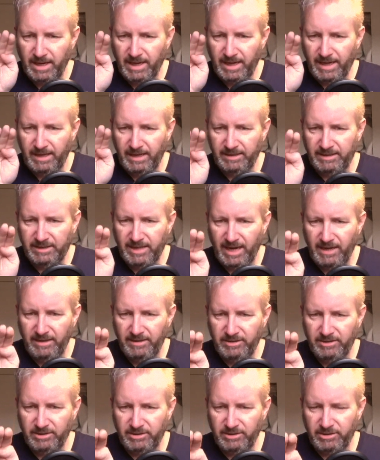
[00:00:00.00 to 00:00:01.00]
he
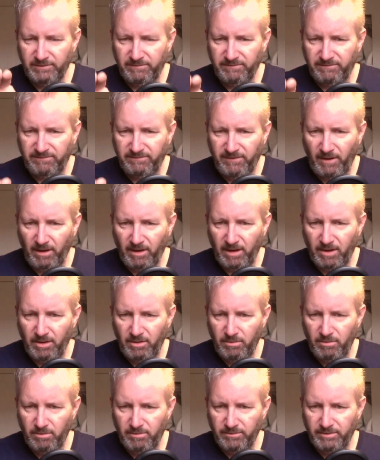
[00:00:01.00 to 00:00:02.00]
tends to
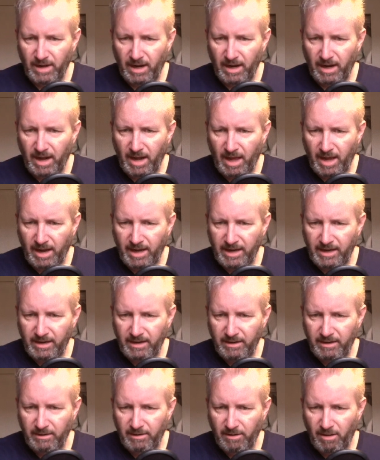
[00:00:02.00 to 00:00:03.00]
follow the
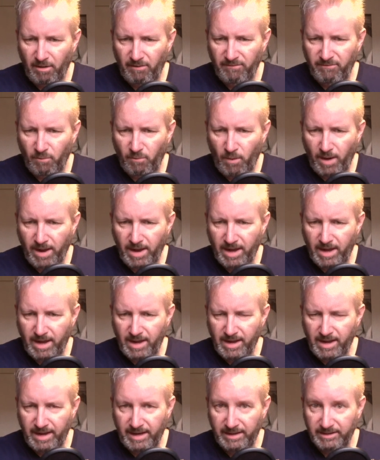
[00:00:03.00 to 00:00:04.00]
line of where
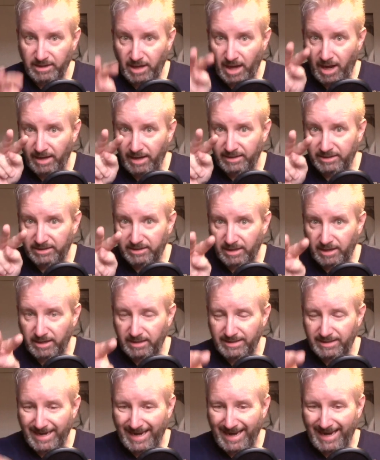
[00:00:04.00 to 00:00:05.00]
his
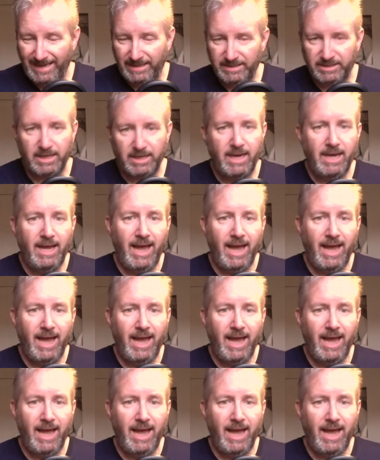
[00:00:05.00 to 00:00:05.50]
eyesight is.